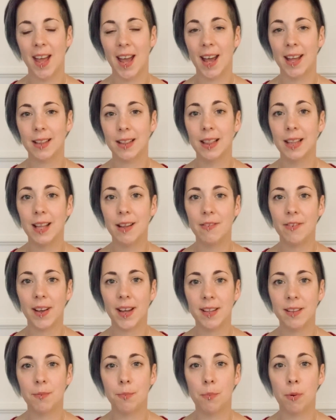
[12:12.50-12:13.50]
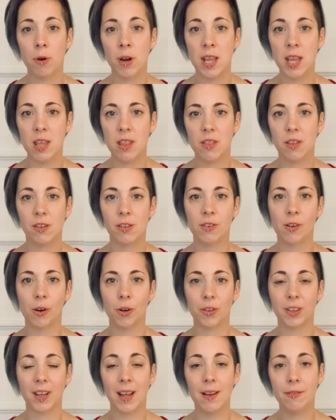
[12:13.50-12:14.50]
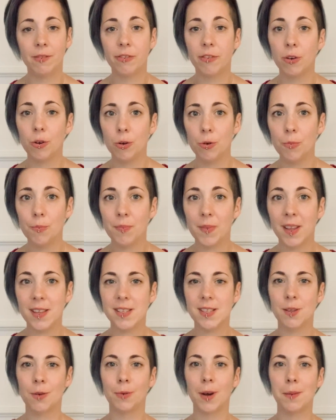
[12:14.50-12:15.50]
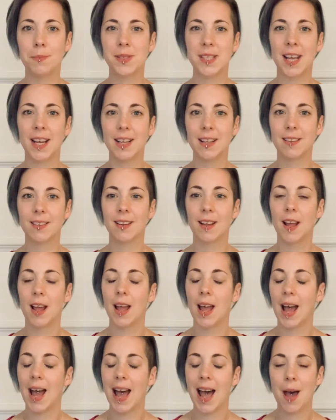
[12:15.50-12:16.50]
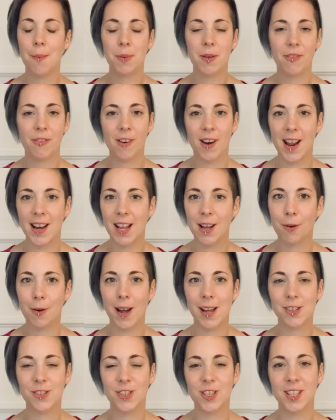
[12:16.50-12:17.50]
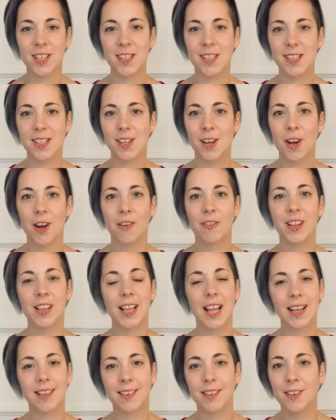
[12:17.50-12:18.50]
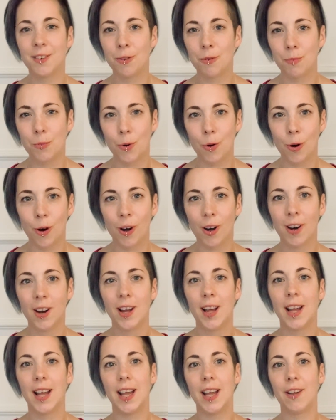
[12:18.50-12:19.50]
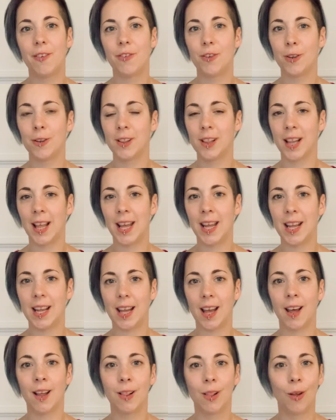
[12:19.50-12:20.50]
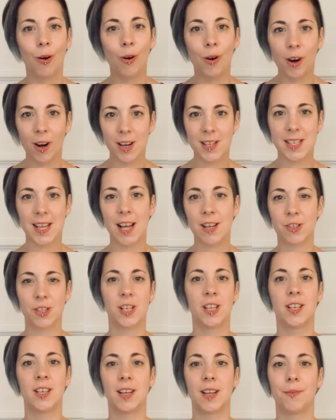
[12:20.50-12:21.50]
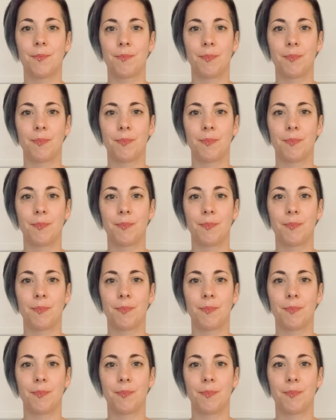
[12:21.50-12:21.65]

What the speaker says: at liveandbreathe.info. That's the website. Happy for any questions, if you'd like to know more, if you'd like a longer session,